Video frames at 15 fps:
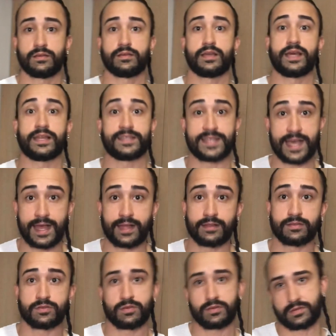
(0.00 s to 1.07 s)
get a tan.
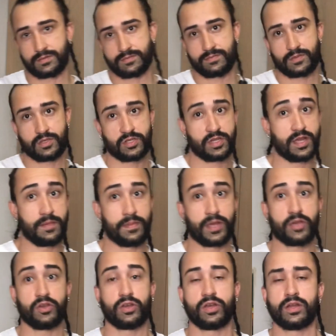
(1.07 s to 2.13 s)
So it's gonna make
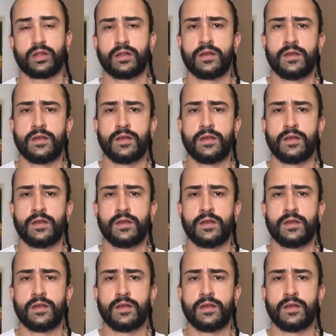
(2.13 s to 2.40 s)
you good.